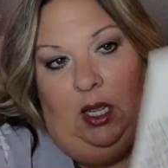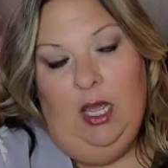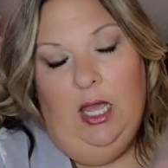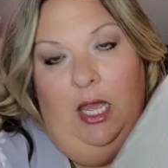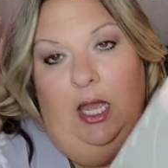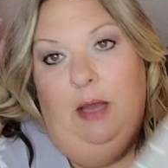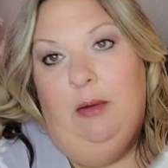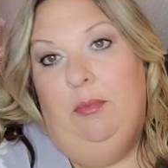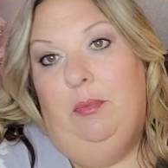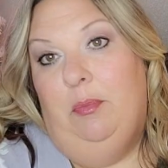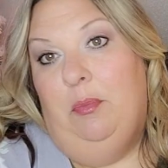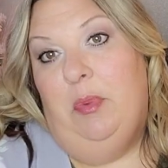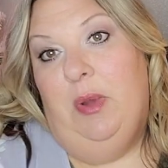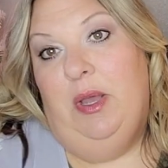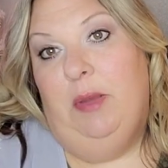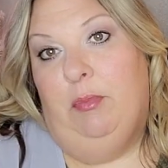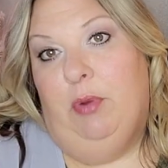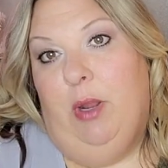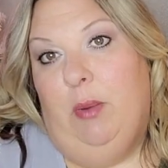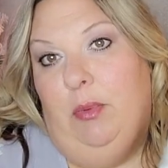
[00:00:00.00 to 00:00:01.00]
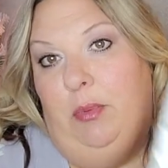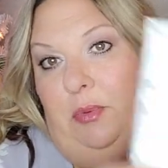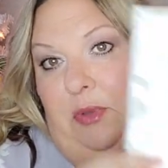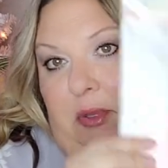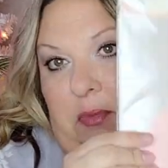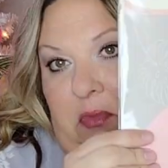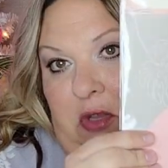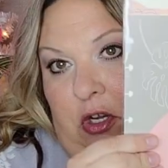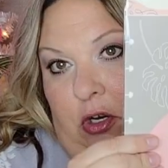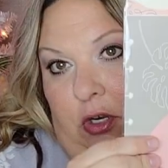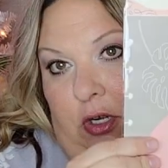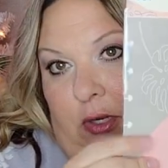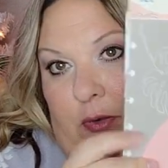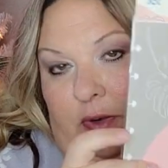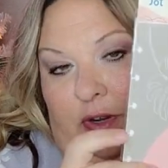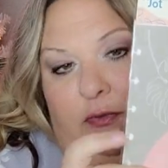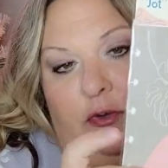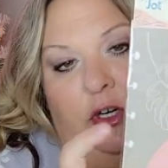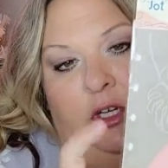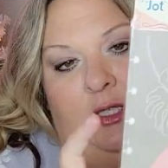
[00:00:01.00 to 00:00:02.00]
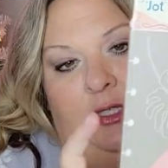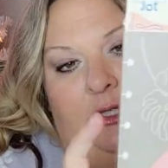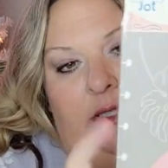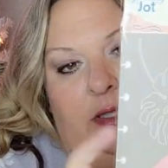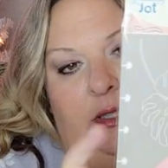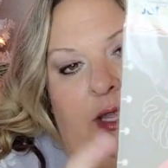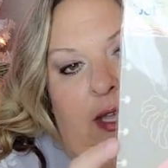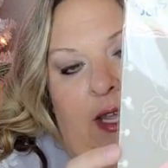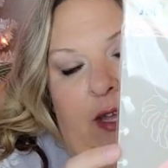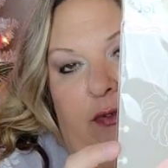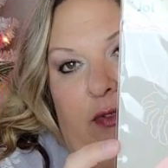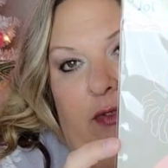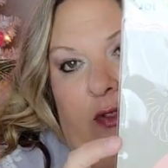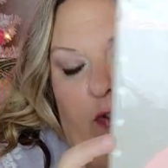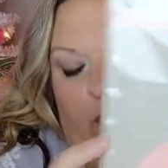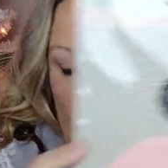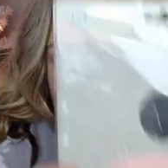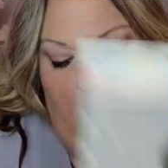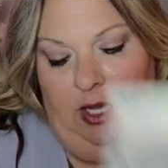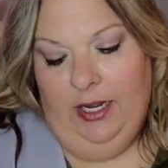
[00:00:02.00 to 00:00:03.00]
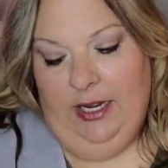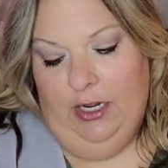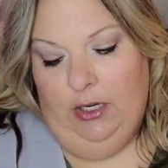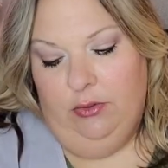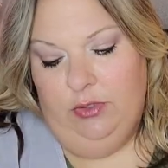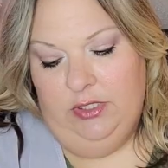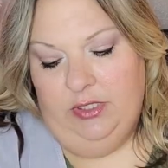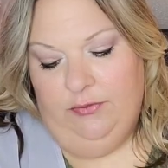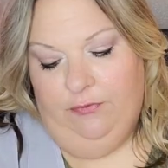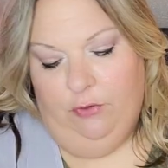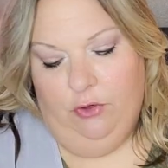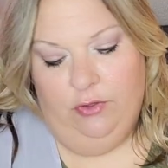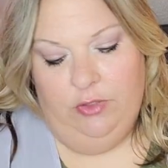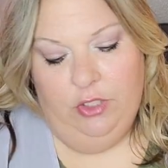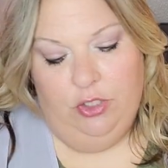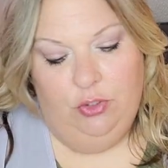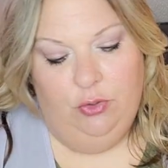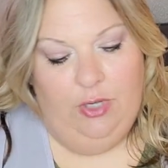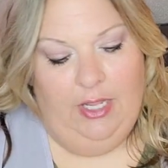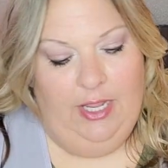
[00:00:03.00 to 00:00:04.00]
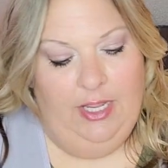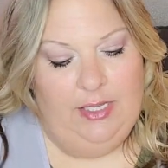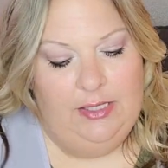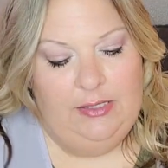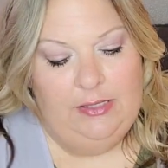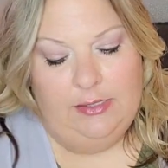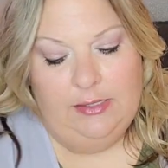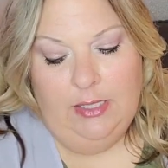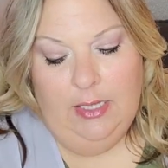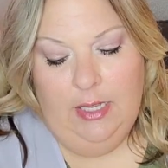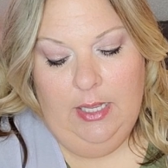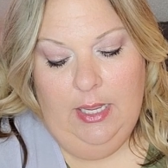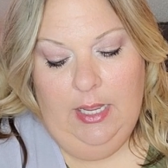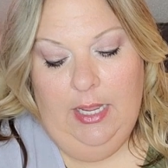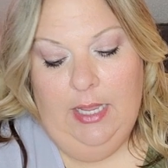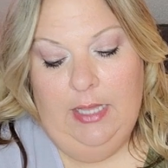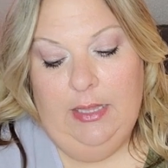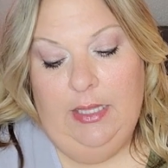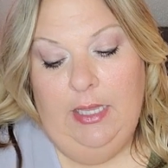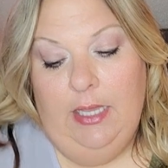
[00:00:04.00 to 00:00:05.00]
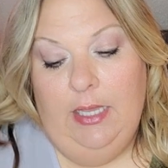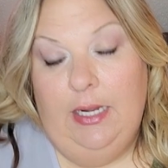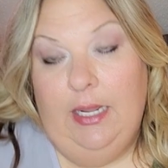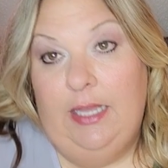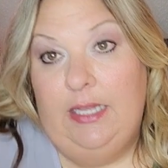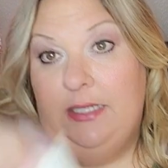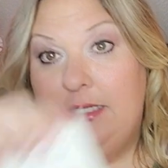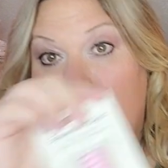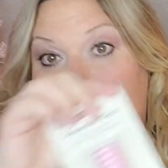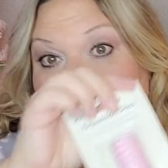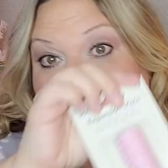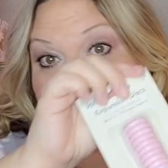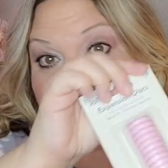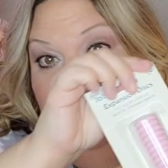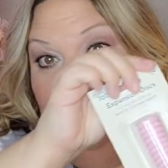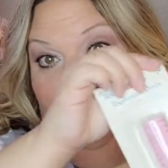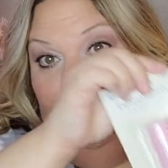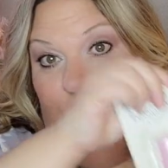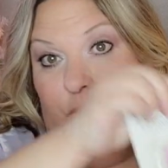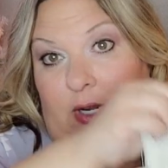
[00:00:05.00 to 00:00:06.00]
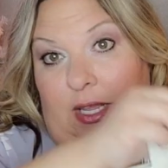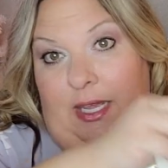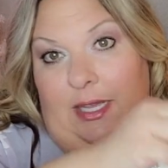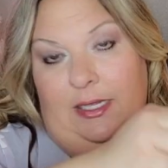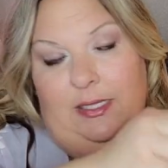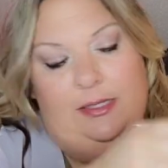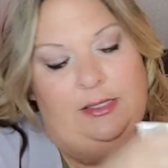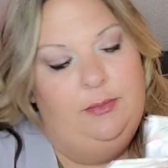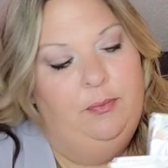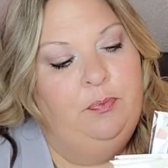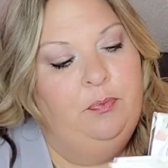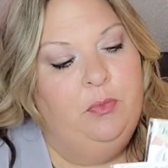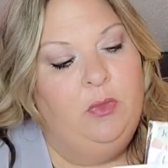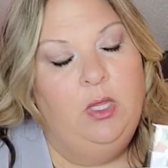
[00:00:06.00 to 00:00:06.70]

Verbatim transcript: um, but probably mirrored and reversed. They have the little cutouts for the doodads. And then I did pick up the doodads.